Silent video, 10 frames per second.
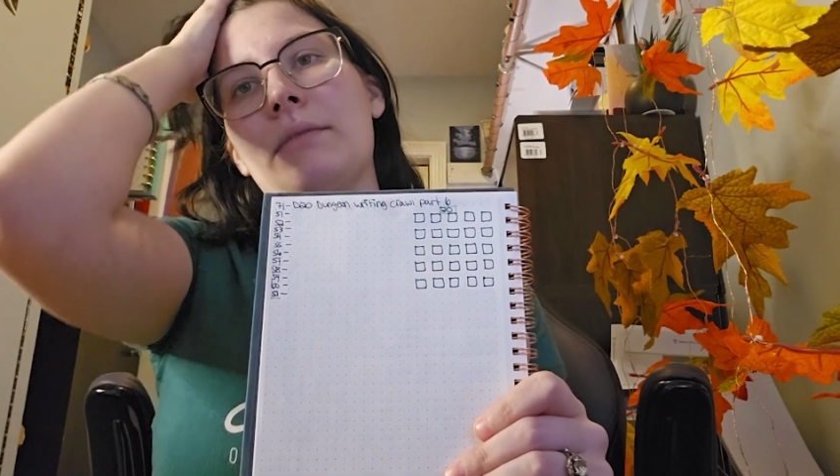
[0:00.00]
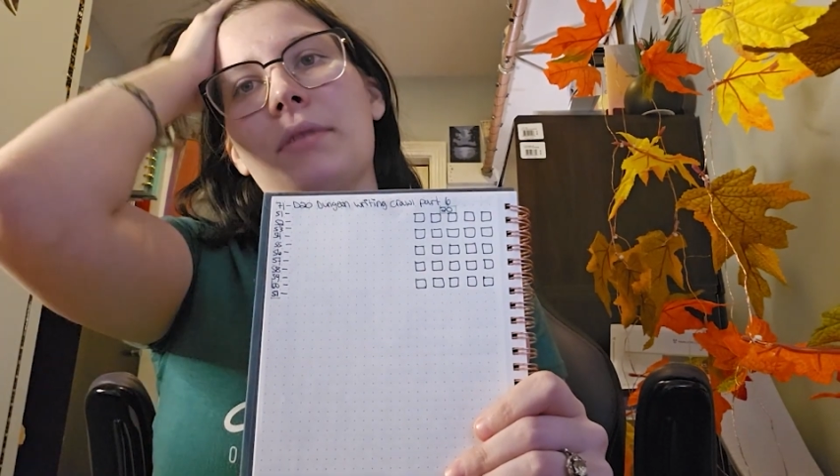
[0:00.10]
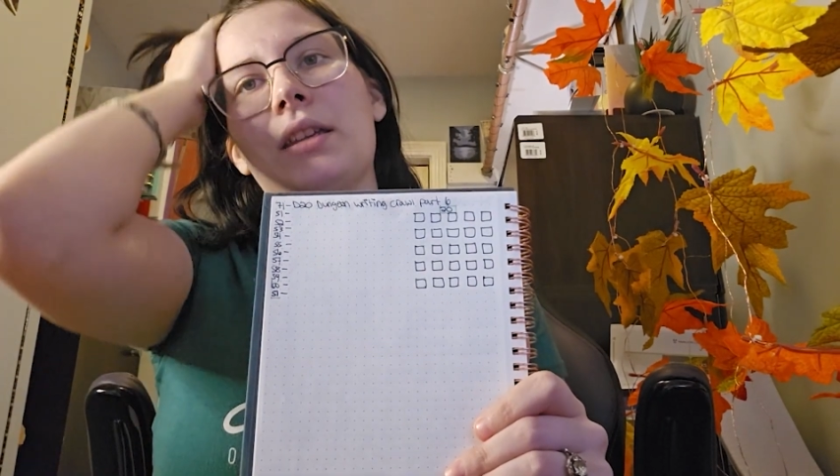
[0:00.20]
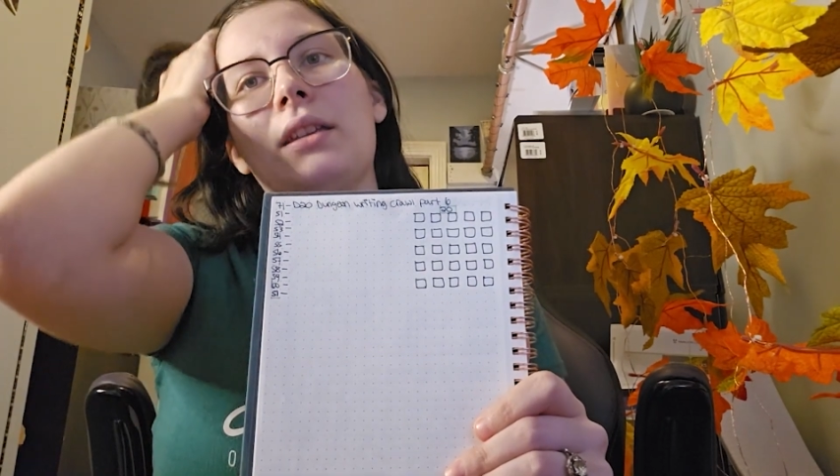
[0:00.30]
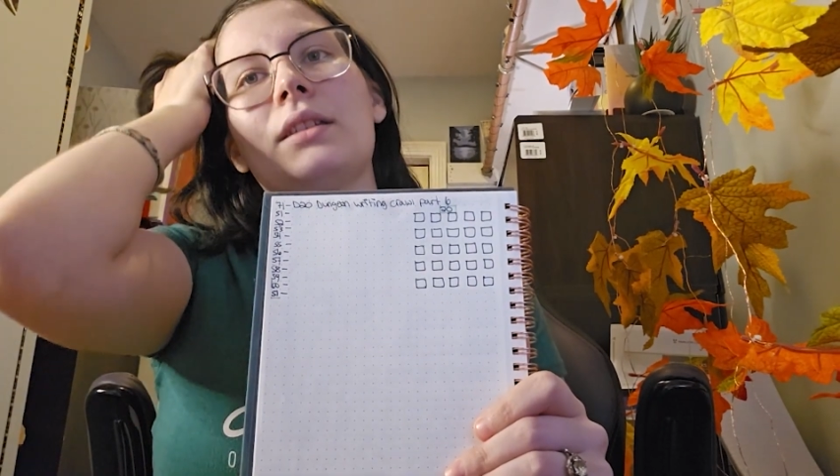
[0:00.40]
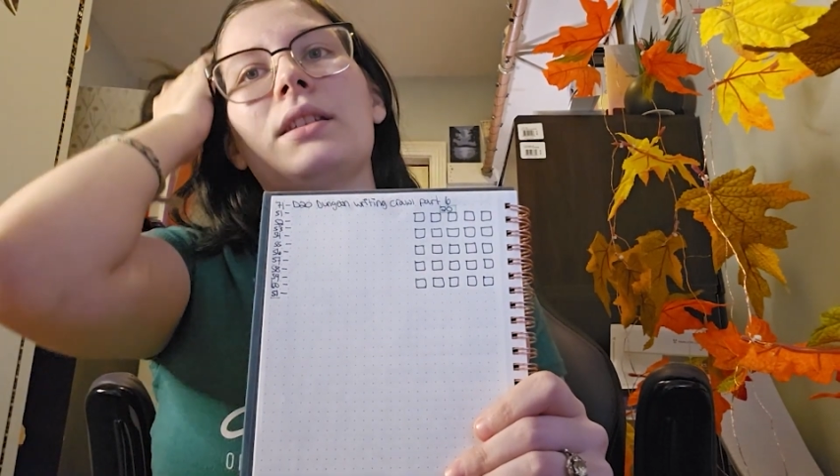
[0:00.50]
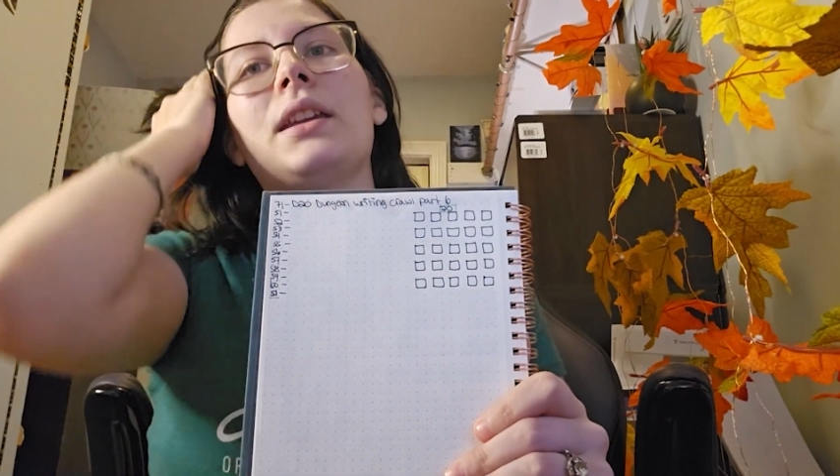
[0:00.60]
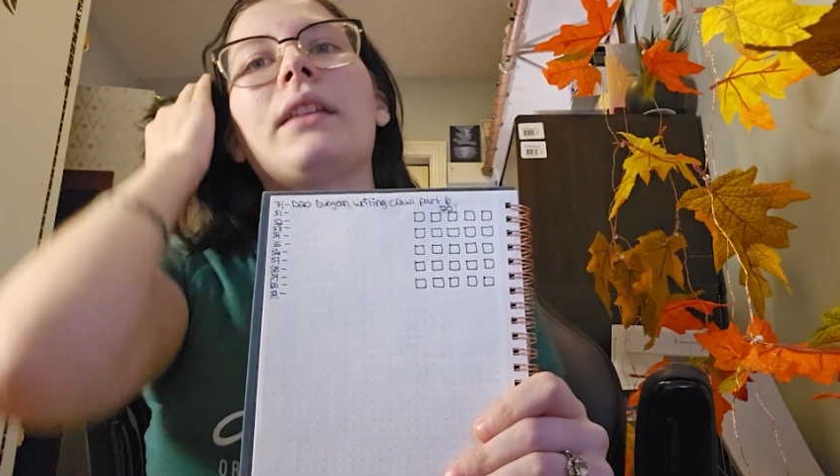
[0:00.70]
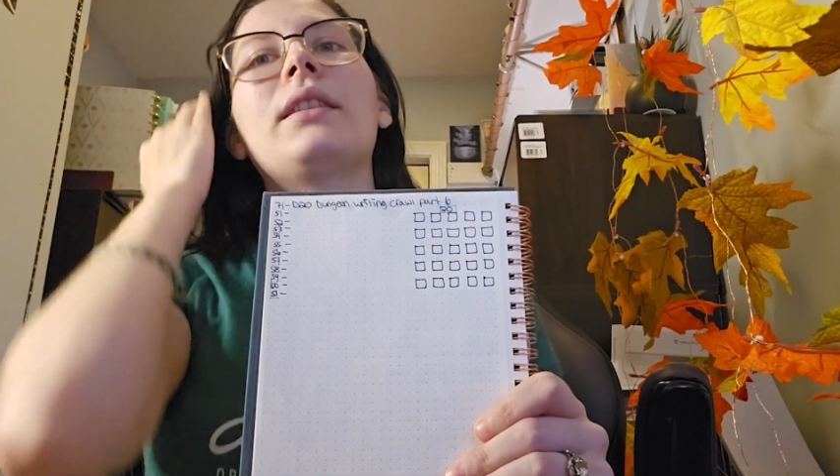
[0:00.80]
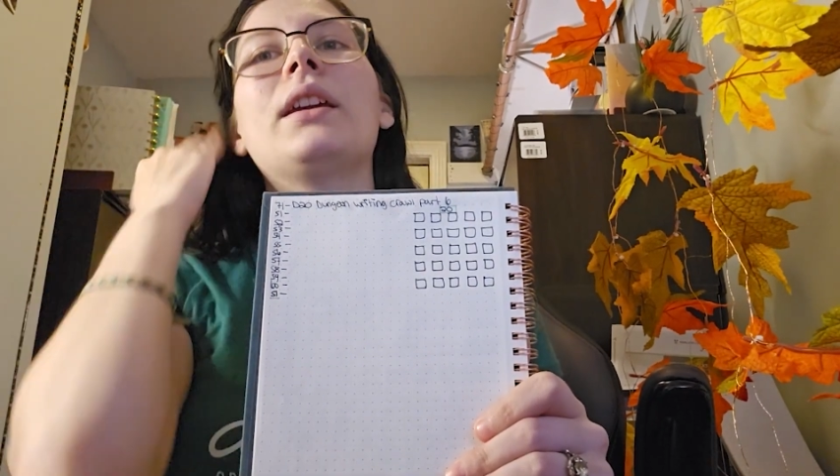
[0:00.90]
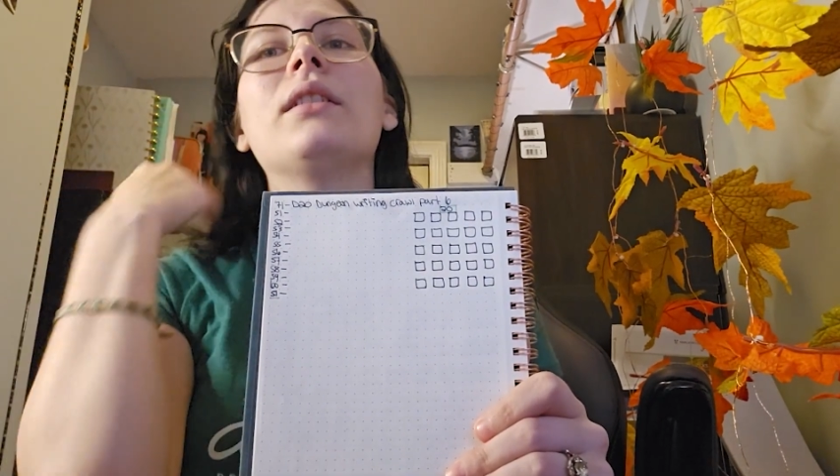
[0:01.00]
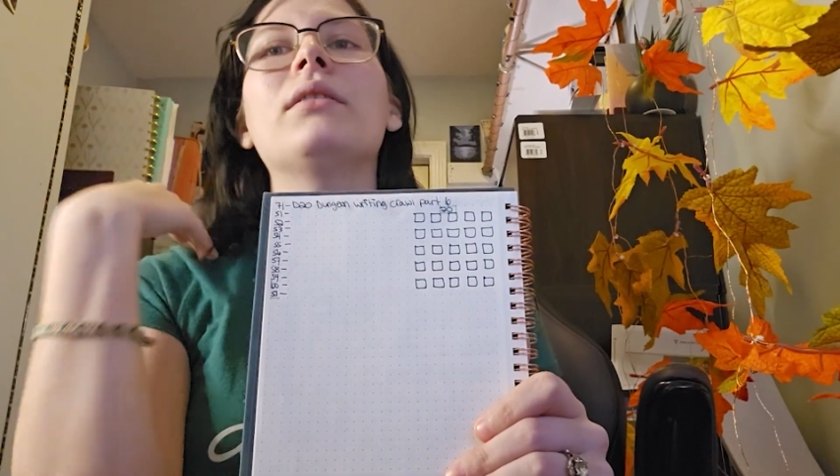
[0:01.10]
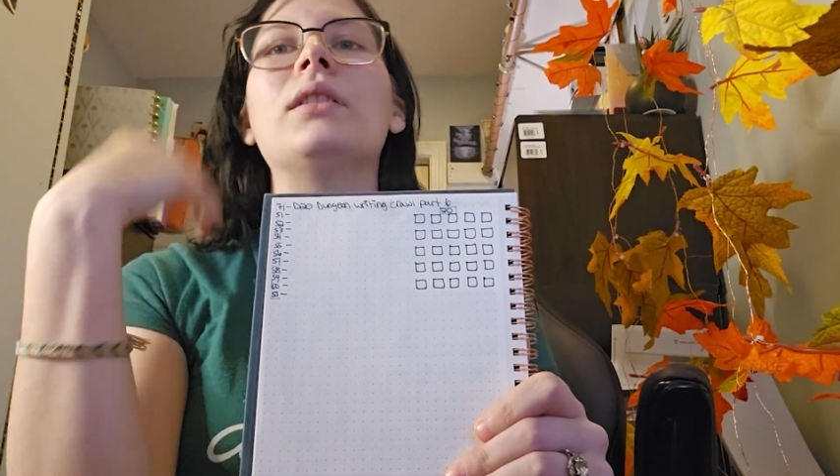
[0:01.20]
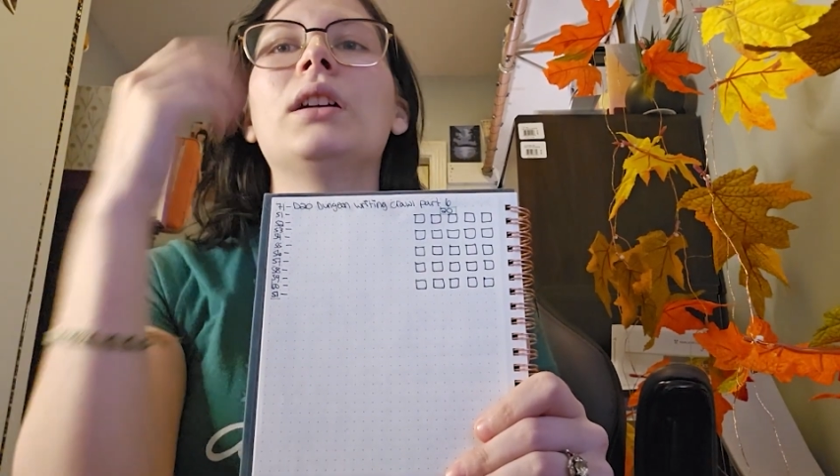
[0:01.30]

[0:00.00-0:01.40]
me to get there.